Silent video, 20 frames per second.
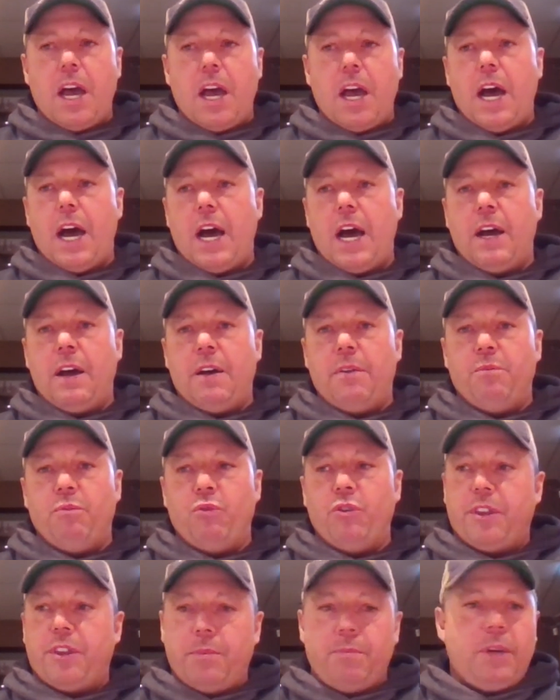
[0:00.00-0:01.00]
um,
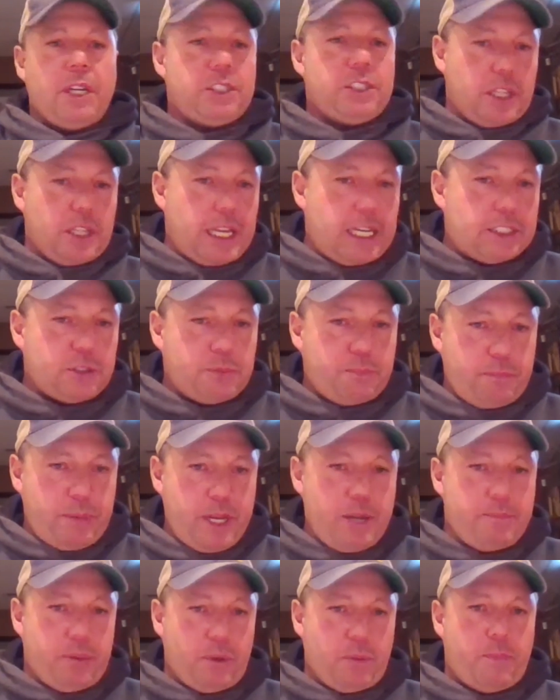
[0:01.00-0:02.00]
with a much less
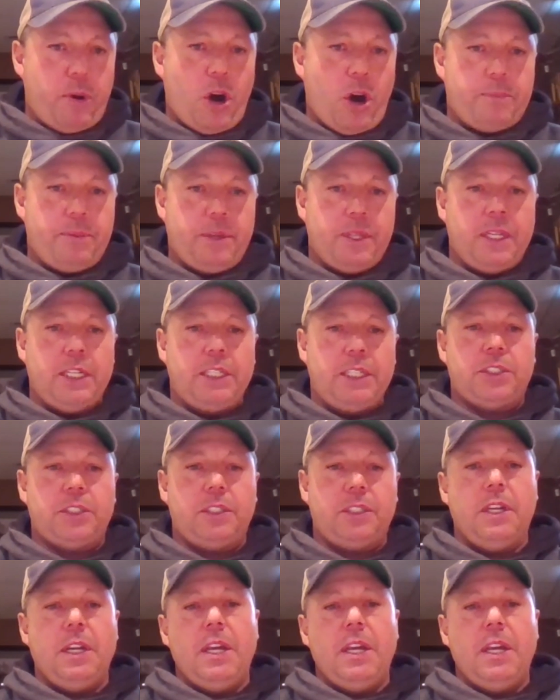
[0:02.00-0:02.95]
people population.